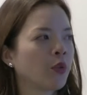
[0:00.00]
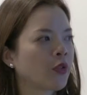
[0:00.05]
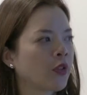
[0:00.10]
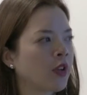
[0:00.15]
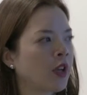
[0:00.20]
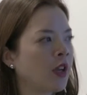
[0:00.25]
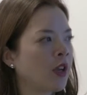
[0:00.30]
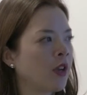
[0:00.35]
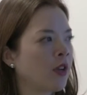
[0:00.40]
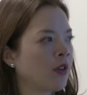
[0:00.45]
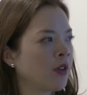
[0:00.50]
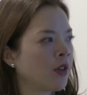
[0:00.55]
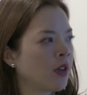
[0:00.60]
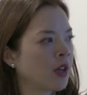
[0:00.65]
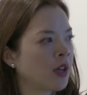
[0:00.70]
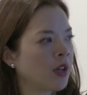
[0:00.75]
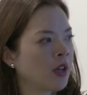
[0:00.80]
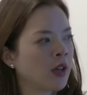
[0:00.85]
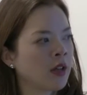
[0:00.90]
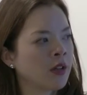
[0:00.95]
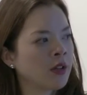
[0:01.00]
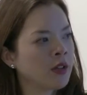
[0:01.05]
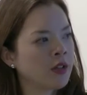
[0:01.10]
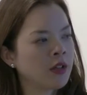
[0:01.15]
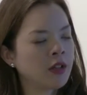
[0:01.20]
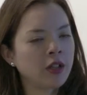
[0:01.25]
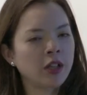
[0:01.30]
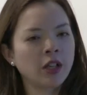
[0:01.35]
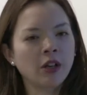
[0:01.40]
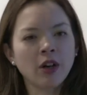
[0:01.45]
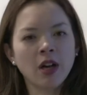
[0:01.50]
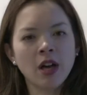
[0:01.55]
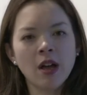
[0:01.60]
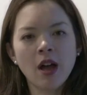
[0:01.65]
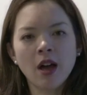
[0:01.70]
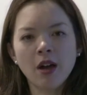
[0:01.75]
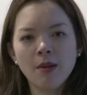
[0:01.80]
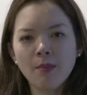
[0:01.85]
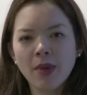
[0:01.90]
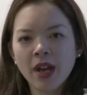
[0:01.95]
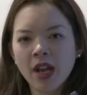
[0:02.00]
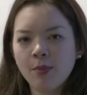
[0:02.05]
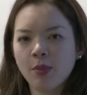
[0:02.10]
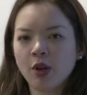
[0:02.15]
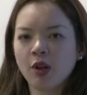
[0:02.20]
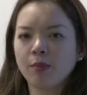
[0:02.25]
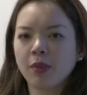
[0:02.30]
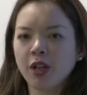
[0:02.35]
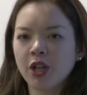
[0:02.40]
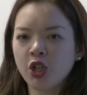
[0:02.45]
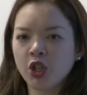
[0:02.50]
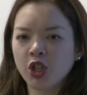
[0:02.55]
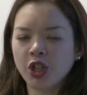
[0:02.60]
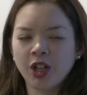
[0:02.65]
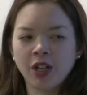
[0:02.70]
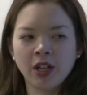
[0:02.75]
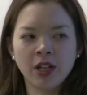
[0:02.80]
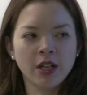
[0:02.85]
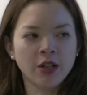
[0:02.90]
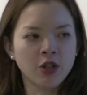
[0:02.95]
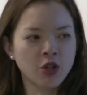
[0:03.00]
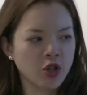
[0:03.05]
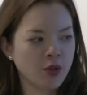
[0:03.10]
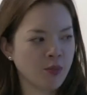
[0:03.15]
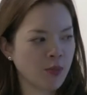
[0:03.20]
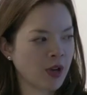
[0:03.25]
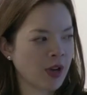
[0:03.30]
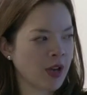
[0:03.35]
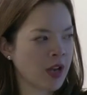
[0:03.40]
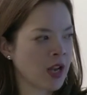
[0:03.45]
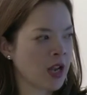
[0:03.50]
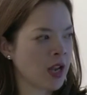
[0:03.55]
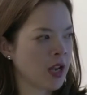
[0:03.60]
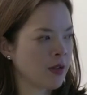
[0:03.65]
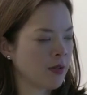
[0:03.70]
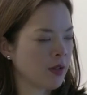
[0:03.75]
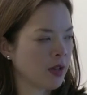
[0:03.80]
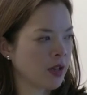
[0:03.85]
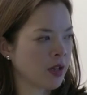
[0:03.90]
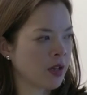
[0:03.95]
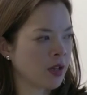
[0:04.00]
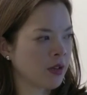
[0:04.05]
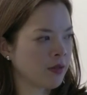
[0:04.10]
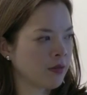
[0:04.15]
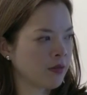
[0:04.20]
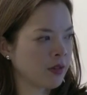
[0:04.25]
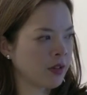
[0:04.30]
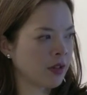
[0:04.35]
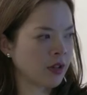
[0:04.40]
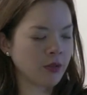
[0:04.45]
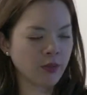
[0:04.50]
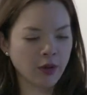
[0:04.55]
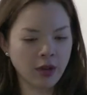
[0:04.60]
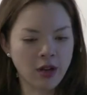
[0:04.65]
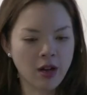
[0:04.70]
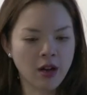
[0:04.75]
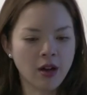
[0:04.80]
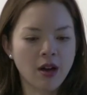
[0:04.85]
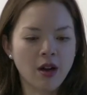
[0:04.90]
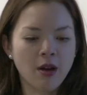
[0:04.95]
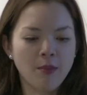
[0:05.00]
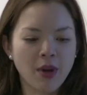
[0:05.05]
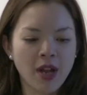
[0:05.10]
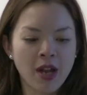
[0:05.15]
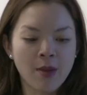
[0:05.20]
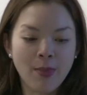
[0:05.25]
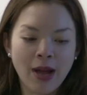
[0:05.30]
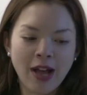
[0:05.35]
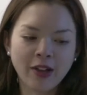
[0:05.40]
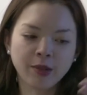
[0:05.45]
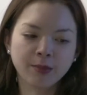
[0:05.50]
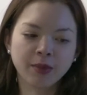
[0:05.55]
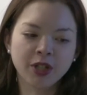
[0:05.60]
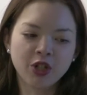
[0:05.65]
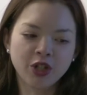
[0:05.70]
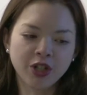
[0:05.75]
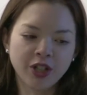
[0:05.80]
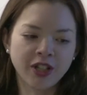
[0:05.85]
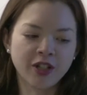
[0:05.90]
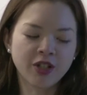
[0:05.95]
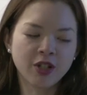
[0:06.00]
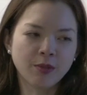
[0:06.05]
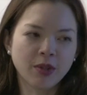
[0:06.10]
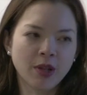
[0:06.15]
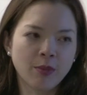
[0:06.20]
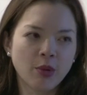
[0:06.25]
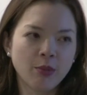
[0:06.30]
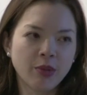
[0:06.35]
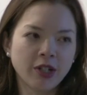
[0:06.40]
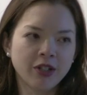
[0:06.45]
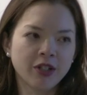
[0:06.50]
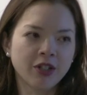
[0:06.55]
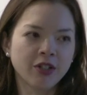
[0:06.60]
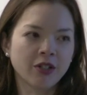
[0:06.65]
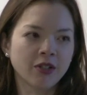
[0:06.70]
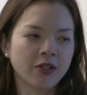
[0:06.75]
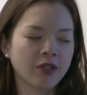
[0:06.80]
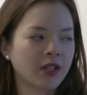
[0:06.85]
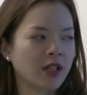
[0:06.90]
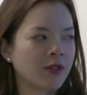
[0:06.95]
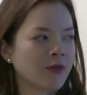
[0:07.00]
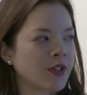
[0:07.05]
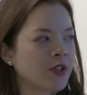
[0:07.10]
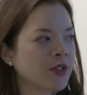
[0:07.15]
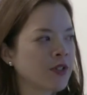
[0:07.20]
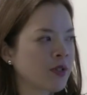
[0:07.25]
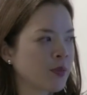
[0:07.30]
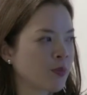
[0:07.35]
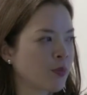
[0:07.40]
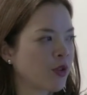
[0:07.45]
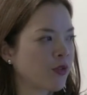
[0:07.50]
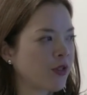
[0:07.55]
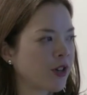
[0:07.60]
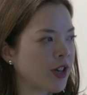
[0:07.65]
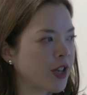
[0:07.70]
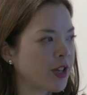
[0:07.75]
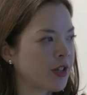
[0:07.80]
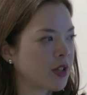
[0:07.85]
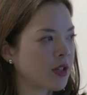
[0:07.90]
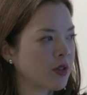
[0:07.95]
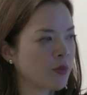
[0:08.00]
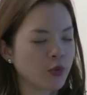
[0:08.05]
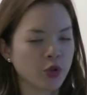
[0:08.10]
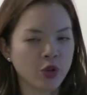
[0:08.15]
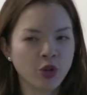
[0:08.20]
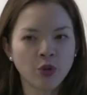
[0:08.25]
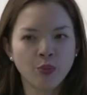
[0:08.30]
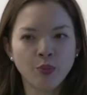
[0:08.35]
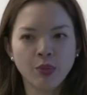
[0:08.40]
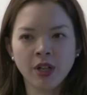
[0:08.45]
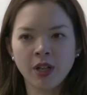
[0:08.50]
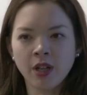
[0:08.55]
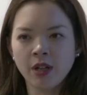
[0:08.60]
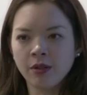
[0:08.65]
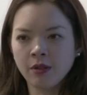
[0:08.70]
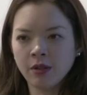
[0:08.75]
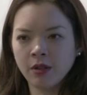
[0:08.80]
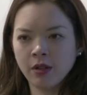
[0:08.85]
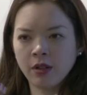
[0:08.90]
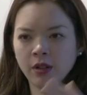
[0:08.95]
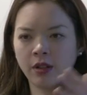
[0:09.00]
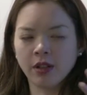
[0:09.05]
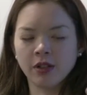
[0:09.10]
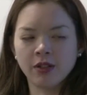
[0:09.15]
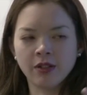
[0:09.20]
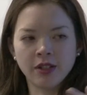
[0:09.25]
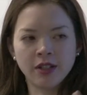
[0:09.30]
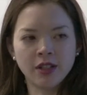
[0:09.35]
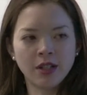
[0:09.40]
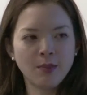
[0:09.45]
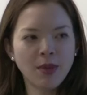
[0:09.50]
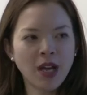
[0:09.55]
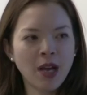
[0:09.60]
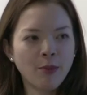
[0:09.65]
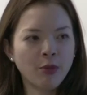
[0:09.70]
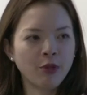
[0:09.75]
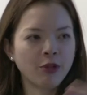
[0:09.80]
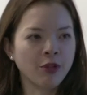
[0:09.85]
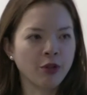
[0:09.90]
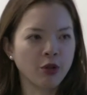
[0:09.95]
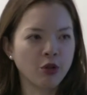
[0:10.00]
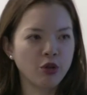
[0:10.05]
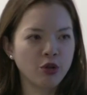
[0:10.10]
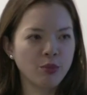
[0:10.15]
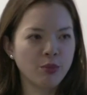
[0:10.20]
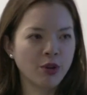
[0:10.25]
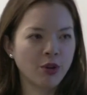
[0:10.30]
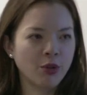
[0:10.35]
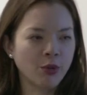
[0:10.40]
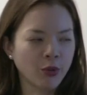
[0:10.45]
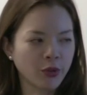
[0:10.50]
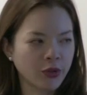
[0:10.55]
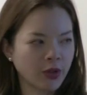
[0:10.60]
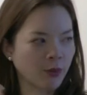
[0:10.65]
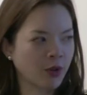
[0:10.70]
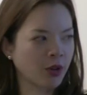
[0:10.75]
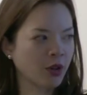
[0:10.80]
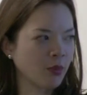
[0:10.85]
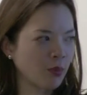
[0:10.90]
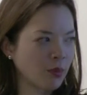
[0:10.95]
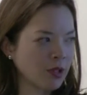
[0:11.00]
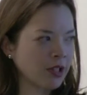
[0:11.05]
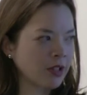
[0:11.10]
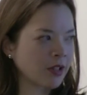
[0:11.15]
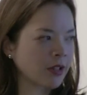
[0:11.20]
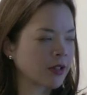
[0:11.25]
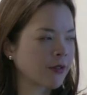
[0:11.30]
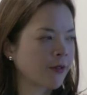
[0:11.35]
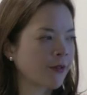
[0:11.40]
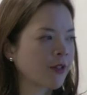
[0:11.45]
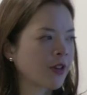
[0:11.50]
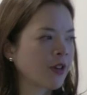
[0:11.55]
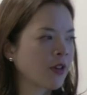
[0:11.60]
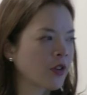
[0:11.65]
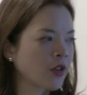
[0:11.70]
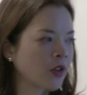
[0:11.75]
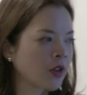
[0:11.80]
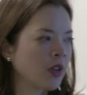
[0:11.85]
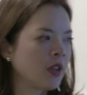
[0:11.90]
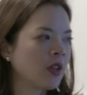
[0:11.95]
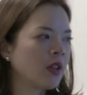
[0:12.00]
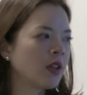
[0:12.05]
So, I may put my journey into my, I may pass my journey to my mobility as a service provider, which could be a city mapper, an Uber, or someone completely different.